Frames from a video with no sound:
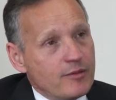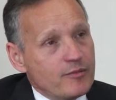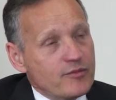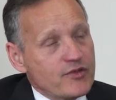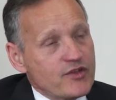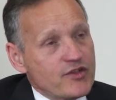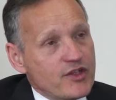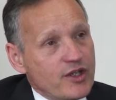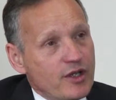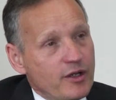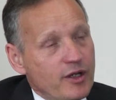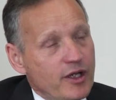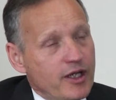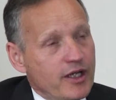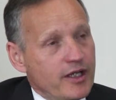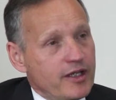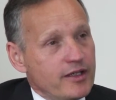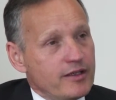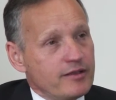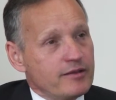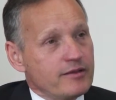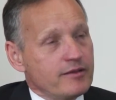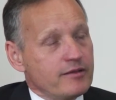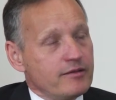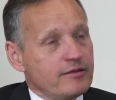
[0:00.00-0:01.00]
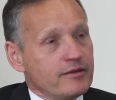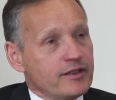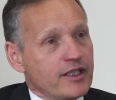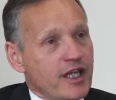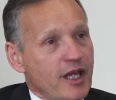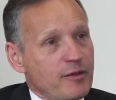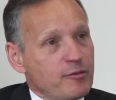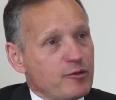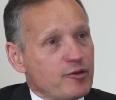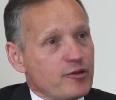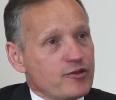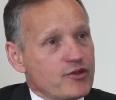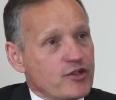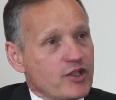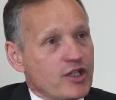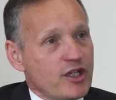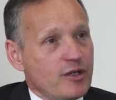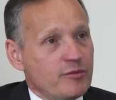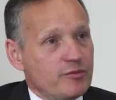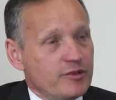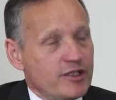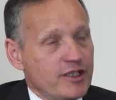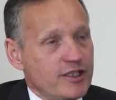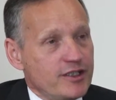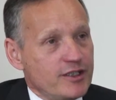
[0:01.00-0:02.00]
So I came across a
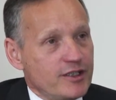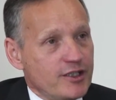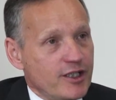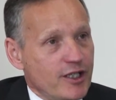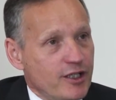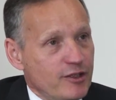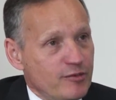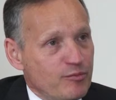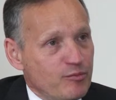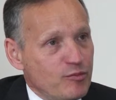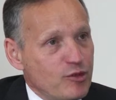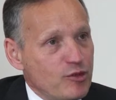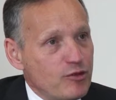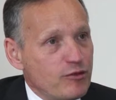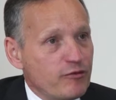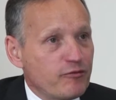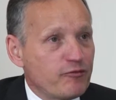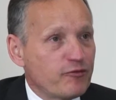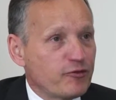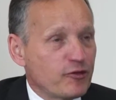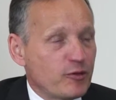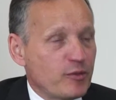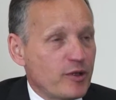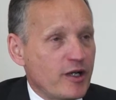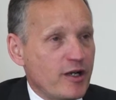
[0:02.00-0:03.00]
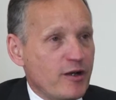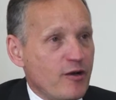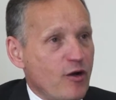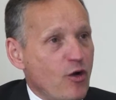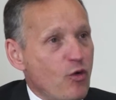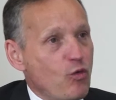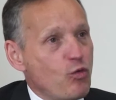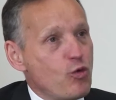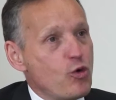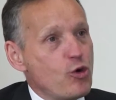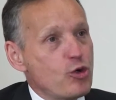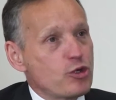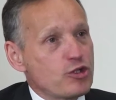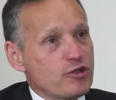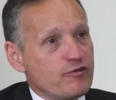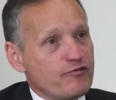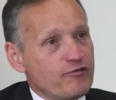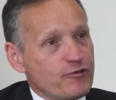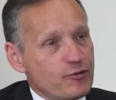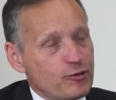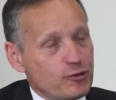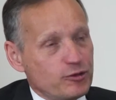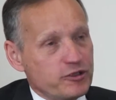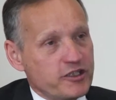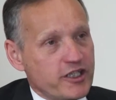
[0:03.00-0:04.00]
company that had moved from a
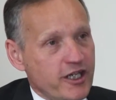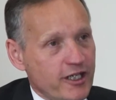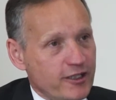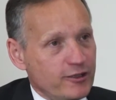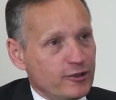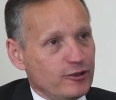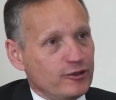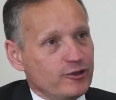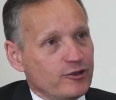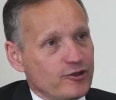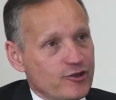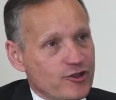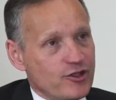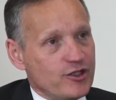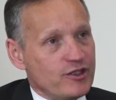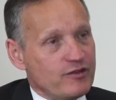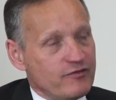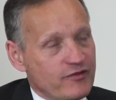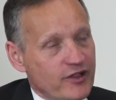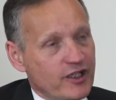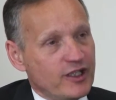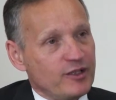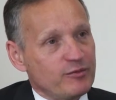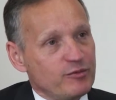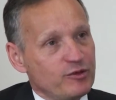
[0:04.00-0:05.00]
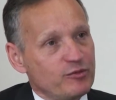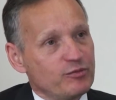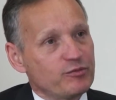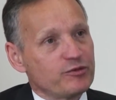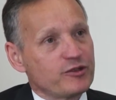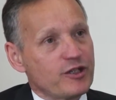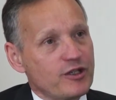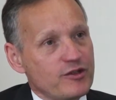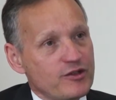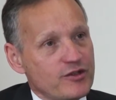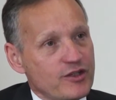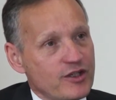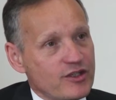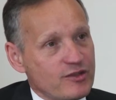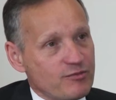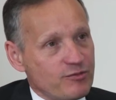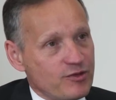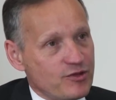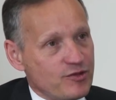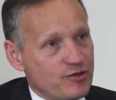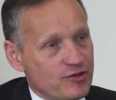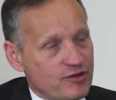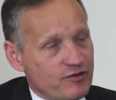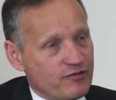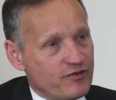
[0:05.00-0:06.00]
waterfall technology development process,
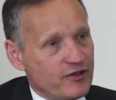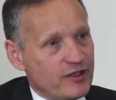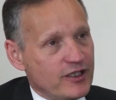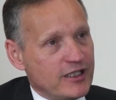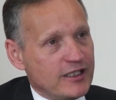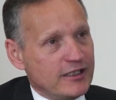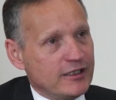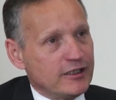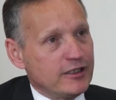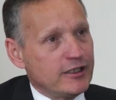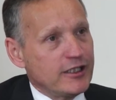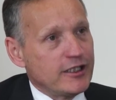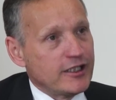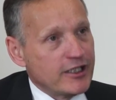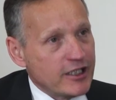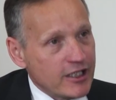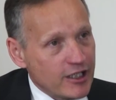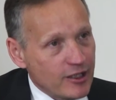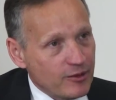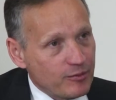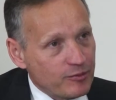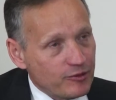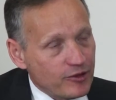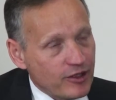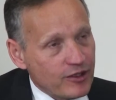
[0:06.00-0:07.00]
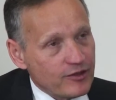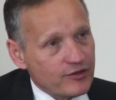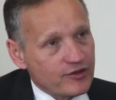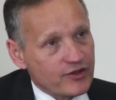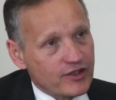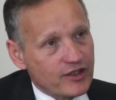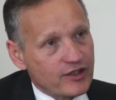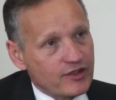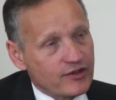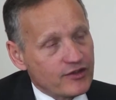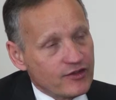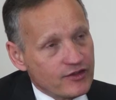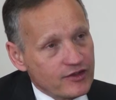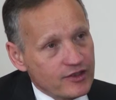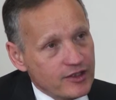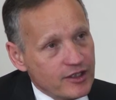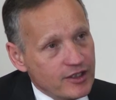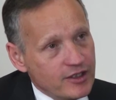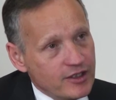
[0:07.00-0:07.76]
which is a very linear process,